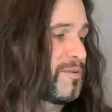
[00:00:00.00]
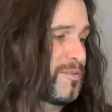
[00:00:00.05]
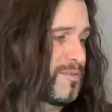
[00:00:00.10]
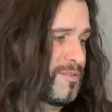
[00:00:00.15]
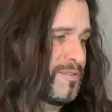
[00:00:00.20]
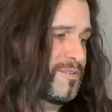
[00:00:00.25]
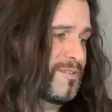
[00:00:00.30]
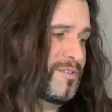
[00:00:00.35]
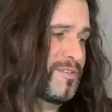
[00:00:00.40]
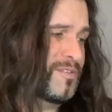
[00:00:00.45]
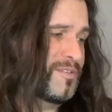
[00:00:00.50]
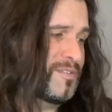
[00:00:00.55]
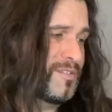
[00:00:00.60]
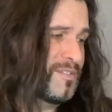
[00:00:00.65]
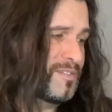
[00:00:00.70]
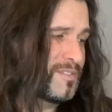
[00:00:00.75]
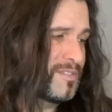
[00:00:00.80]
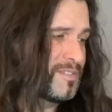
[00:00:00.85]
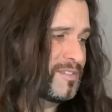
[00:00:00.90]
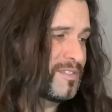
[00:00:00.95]

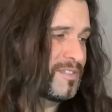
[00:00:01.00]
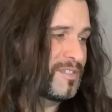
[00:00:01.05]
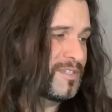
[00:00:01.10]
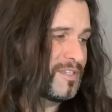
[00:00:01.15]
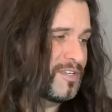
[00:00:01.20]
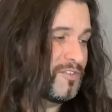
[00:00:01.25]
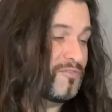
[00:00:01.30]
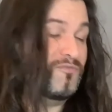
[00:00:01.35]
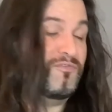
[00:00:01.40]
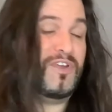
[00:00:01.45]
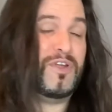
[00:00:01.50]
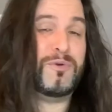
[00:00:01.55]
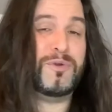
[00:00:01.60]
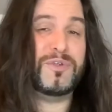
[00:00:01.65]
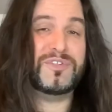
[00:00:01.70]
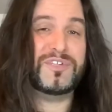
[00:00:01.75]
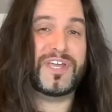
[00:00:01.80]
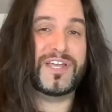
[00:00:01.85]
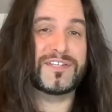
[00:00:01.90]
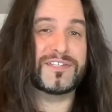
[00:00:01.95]
Very
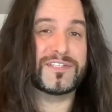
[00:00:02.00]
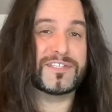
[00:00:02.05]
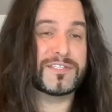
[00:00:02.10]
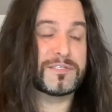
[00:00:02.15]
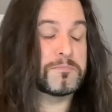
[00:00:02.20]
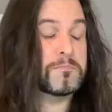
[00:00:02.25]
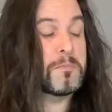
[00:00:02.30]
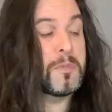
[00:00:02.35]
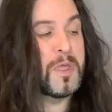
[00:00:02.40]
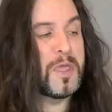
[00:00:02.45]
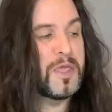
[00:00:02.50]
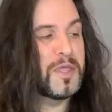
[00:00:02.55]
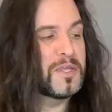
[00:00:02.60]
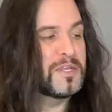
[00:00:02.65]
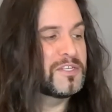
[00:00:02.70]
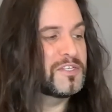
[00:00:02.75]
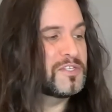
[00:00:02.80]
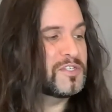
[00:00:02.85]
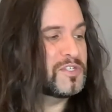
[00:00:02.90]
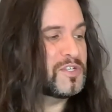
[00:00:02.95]
tense.
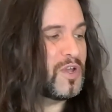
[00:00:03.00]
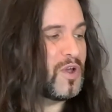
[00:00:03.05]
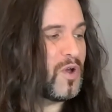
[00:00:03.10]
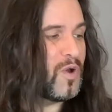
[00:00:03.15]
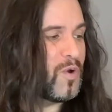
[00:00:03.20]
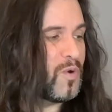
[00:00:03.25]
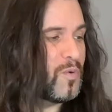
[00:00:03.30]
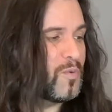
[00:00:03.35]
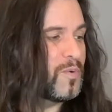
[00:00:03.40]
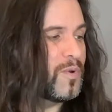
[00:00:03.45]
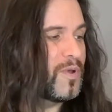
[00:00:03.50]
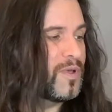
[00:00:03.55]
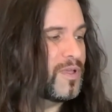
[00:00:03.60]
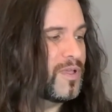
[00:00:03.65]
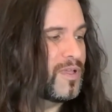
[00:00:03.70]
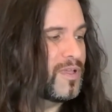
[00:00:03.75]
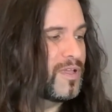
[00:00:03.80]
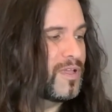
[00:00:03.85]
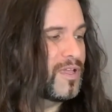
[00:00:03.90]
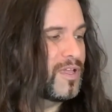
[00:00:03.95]
So
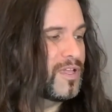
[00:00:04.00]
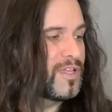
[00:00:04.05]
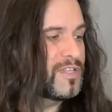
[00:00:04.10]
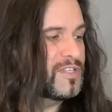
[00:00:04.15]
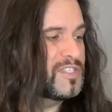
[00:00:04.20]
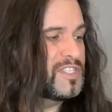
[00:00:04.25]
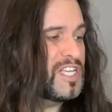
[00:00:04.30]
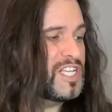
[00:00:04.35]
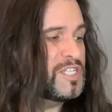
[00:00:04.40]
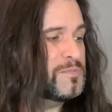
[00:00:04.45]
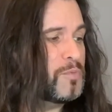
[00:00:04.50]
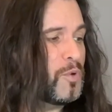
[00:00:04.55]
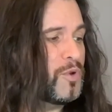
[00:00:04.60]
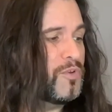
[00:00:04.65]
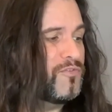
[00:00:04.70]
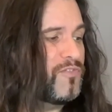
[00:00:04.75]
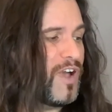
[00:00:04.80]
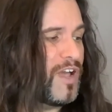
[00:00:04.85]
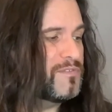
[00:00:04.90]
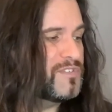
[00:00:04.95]

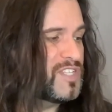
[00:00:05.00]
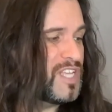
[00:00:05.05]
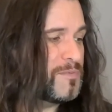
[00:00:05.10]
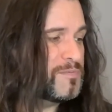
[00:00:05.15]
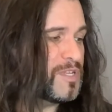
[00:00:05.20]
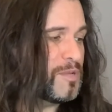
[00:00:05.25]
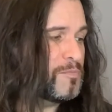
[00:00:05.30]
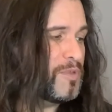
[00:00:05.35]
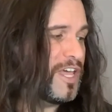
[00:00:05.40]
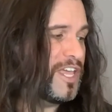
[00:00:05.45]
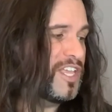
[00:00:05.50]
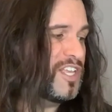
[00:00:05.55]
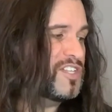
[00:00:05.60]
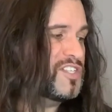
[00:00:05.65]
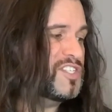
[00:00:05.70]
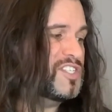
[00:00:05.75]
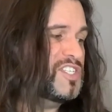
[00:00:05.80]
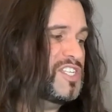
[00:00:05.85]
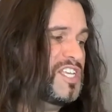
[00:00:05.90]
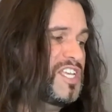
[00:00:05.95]
6.5 steps, I'm playing a
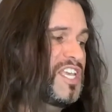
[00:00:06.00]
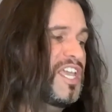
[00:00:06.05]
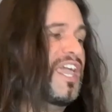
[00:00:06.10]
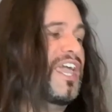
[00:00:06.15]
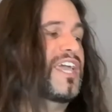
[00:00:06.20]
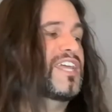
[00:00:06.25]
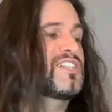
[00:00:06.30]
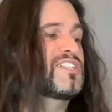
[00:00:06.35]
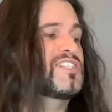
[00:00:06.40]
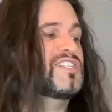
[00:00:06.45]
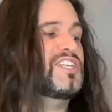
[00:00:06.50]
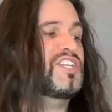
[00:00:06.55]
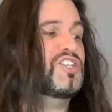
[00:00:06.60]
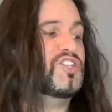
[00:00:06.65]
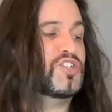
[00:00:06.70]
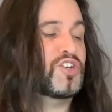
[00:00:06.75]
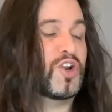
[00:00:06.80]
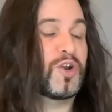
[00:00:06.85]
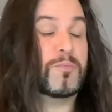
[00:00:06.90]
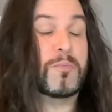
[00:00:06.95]
C and C
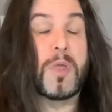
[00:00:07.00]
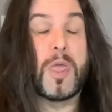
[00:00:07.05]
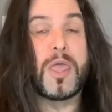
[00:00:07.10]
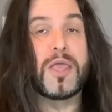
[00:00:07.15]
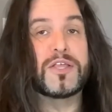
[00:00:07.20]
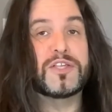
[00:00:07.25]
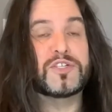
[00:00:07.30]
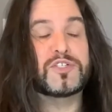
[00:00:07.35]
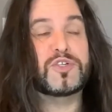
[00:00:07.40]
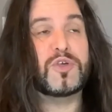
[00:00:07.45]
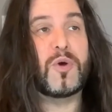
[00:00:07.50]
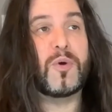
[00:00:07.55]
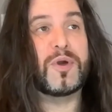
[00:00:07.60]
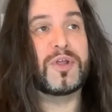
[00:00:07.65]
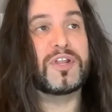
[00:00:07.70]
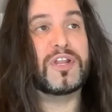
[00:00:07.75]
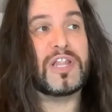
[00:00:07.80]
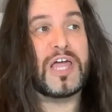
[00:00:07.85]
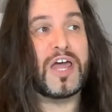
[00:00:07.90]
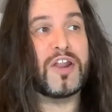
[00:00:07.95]
sharp. So in
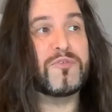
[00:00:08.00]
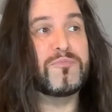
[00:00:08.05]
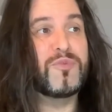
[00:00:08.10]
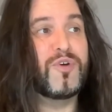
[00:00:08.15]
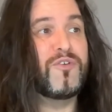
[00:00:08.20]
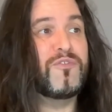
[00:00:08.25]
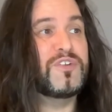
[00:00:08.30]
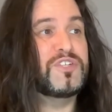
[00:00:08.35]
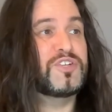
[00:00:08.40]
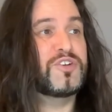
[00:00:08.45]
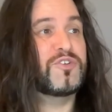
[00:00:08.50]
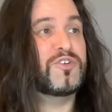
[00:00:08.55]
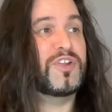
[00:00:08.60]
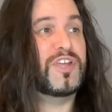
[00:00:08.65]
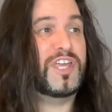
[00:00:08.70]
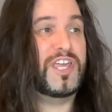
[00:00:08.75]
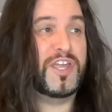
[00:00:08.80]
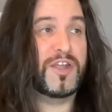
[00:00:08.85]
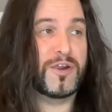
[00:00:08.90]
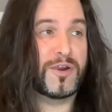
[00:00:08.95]
a lot of movies you're going to
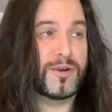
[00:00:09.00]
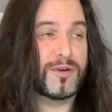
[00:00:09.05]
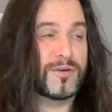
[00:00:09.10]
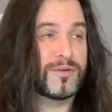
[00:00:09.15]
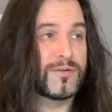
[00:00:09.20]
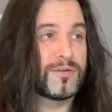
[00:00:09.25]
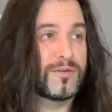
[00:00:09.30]
hear